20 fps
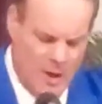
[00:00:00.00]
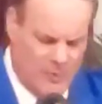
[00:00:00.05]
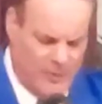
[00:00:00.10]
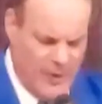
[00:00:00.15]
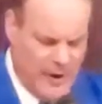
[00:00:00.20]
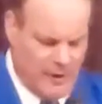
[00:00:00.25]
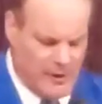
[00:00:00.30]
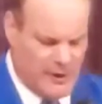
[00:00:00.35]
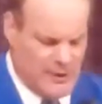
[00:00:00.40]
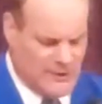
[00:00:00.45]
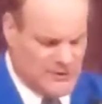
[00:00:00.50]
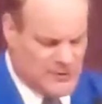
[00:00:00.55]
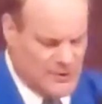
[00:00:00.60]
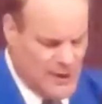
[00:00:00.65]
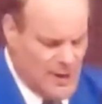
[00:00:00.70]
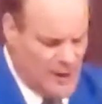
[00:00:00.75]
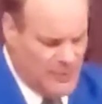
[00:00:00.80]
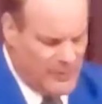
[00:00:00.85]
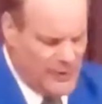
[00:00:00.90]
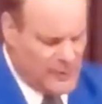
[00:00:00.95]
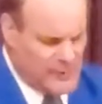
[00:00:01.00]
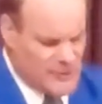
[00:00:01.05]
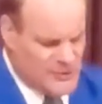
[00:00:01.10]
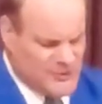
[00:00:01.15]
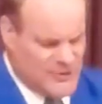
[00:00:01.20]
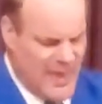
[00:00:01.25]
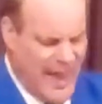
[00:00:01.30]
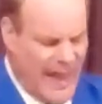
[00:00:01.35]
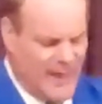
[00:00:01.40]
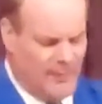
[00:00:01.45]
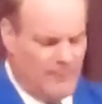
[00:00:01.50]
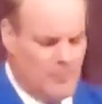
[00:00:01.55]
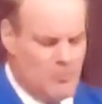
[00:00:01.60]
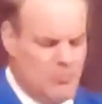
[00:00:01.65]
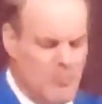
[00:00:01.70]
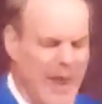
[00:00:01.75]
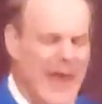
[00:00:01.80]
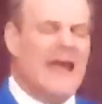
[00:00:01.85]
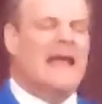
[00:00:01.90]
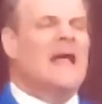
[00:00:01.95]
there is, there is that
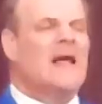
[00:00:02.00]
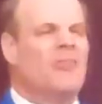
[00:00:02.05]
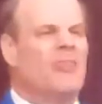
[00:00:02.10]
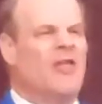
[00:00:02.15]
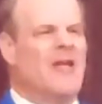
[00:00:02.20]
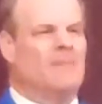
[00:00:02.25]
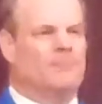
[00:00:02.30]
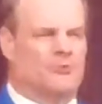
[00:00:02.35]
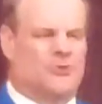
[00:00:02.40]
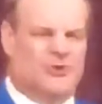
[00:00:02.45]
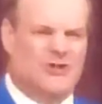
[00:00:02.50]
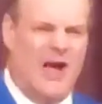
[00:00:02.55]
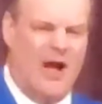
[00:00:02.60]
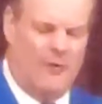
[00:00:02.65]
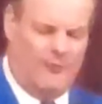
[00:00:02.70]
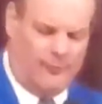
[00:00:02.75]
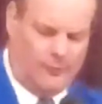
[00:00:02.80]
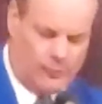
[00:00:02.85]
maketh himself